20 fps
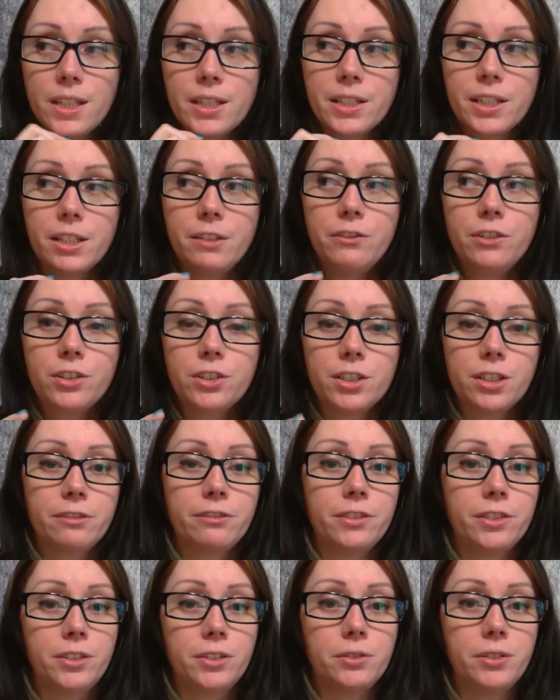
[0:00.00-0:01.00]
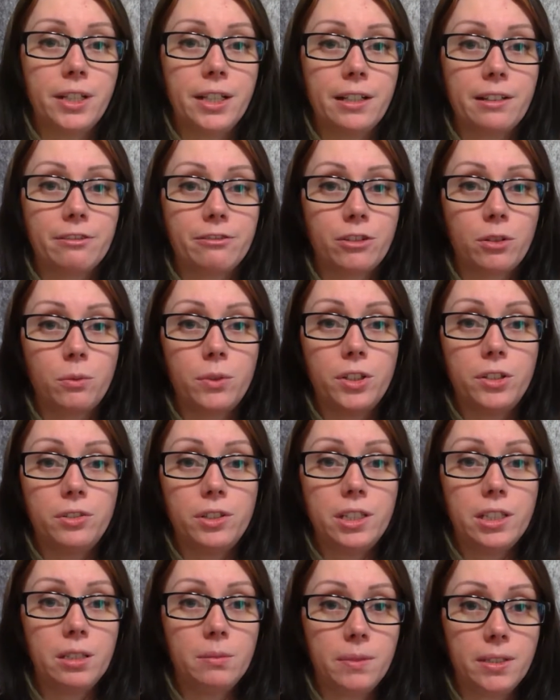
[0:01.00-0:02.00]
Give yourself a due date for when you
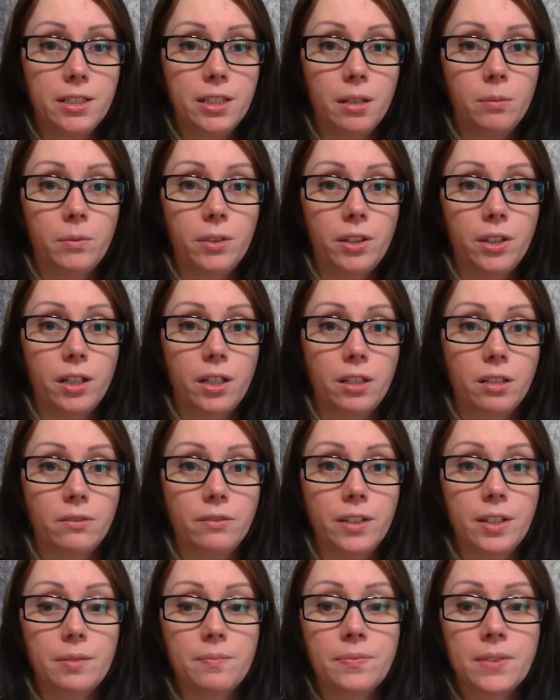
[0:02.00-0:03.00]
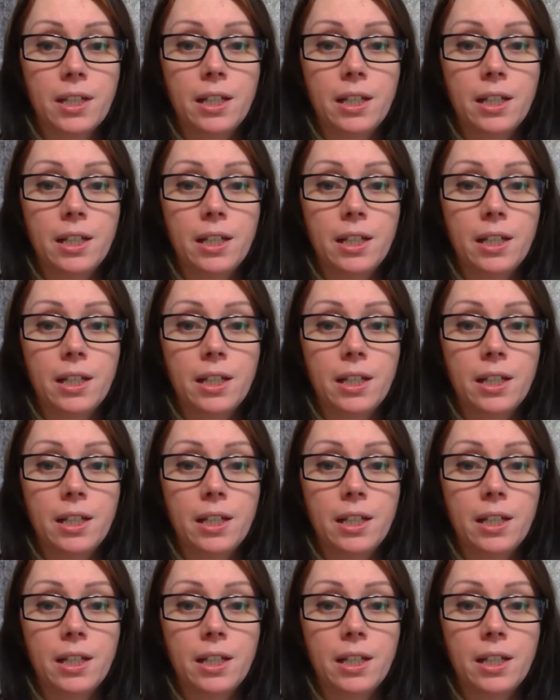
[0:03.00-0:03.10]
need to be done with all of it.